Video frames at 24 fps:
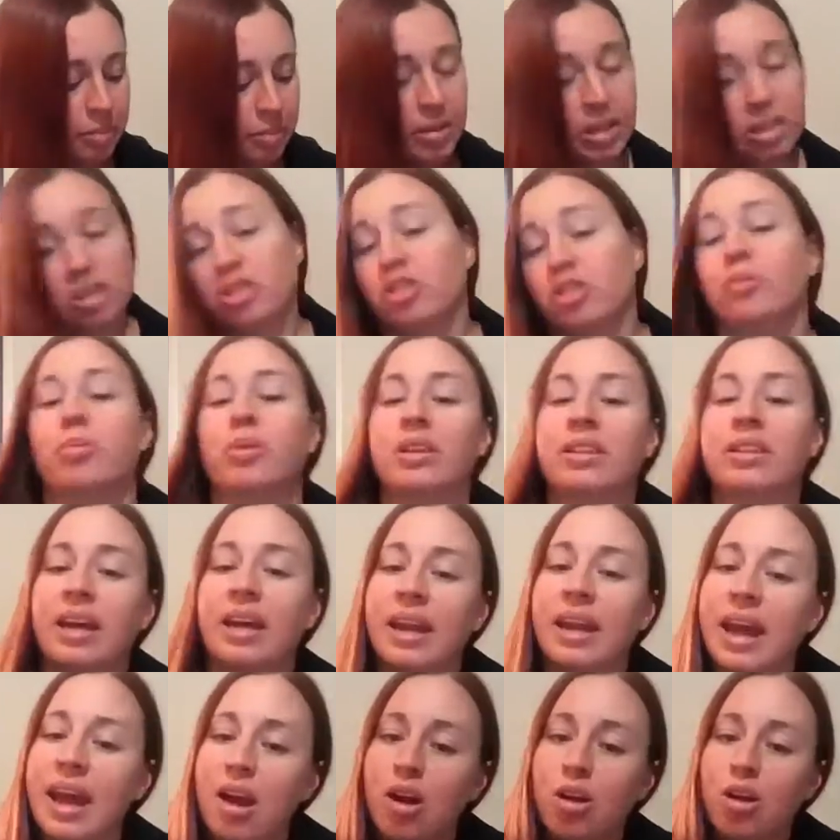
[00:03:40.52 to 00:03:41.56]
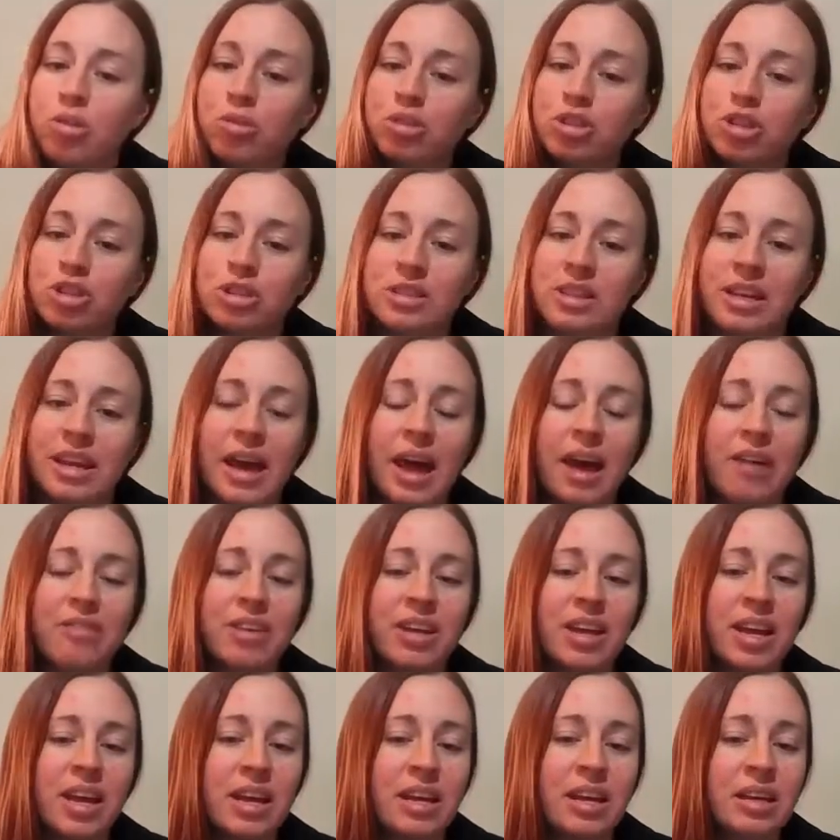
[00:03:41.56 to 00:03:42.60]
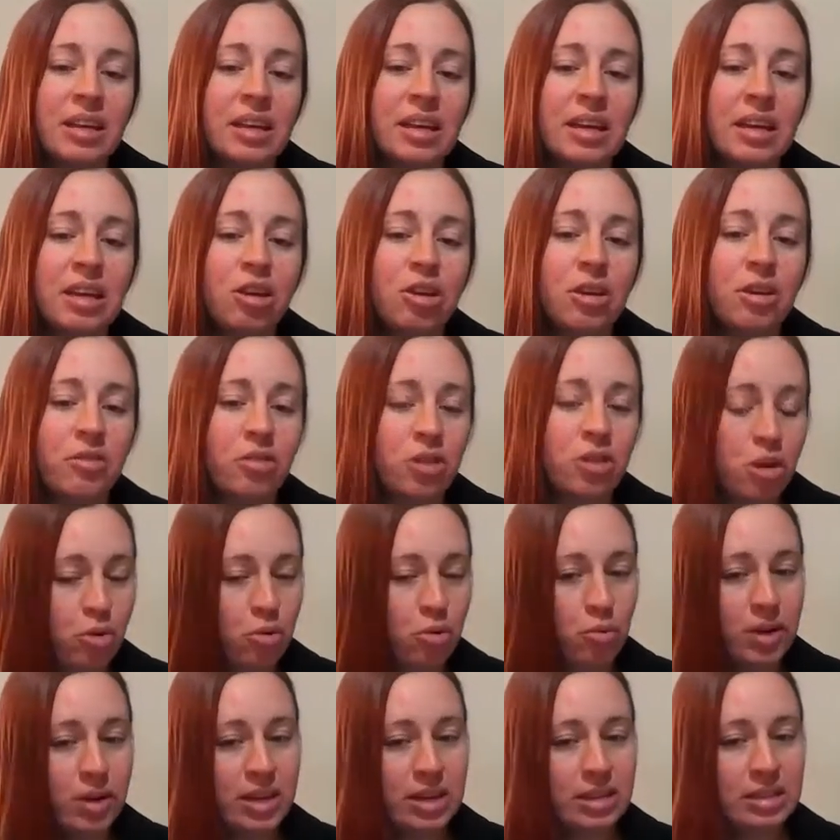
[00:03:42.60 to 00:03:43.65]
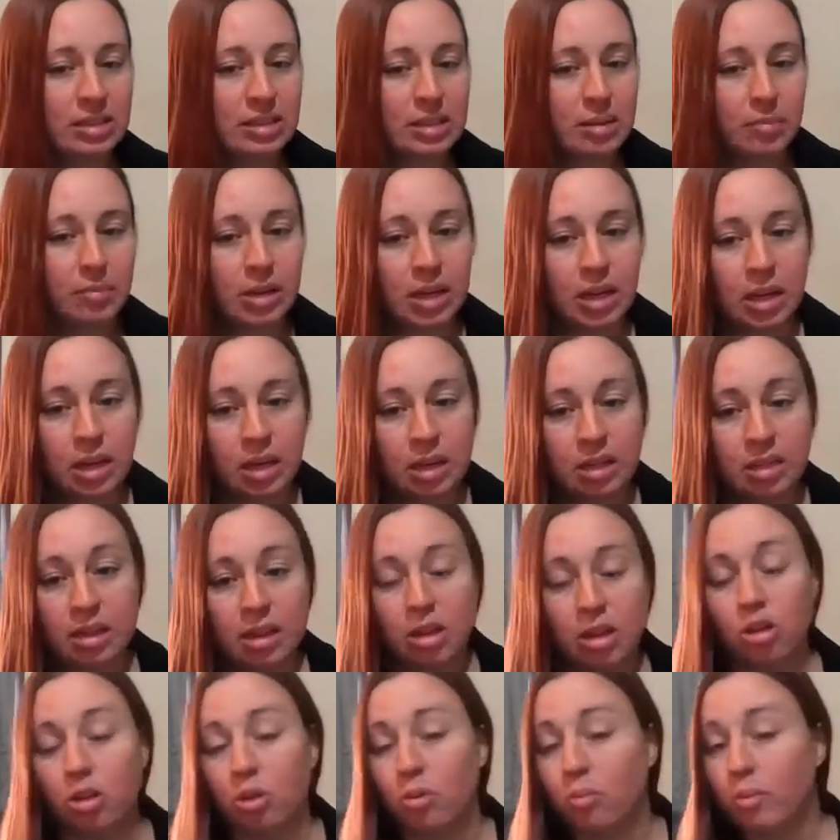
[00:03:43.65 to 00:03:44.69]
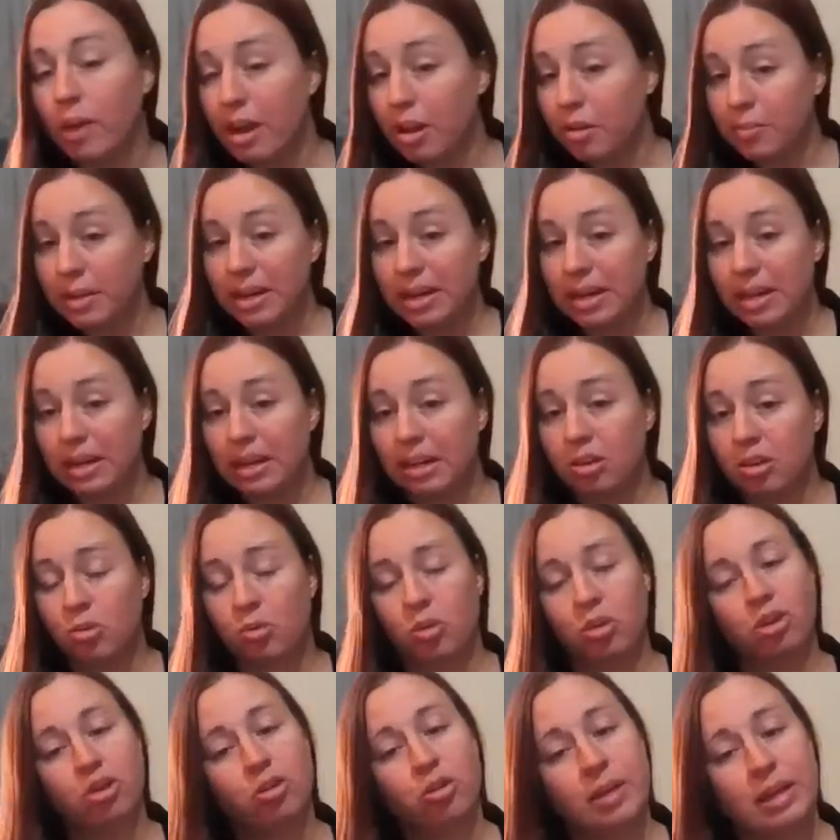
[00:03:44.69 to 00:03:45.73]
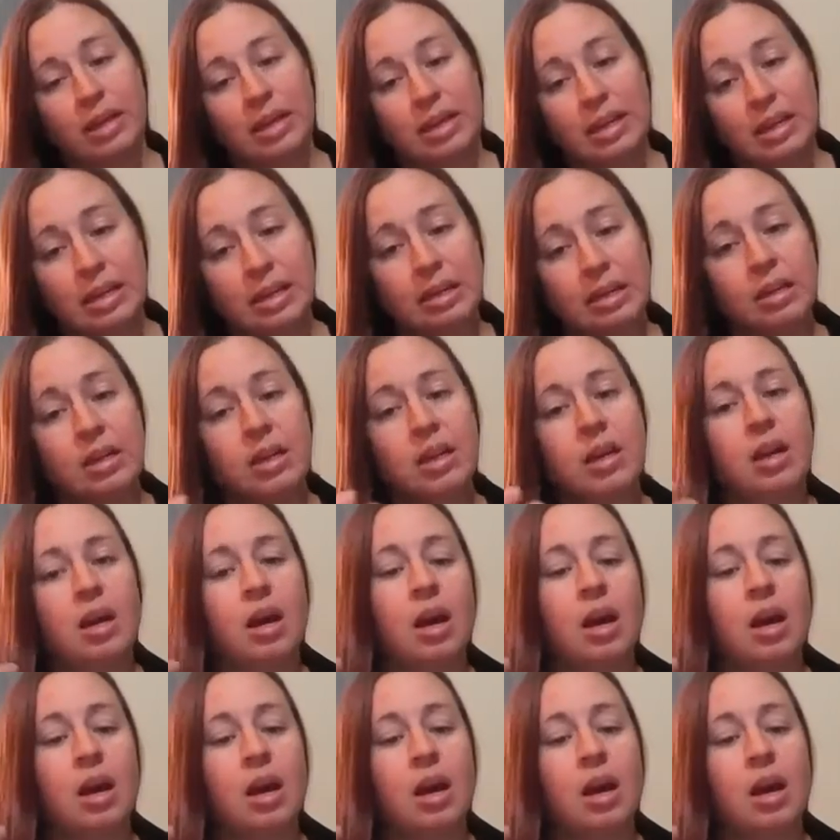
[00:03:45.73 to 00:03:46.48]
make sure you print that out, just kind of have it handy. You never know when somebody that you're around may need it or you may need it,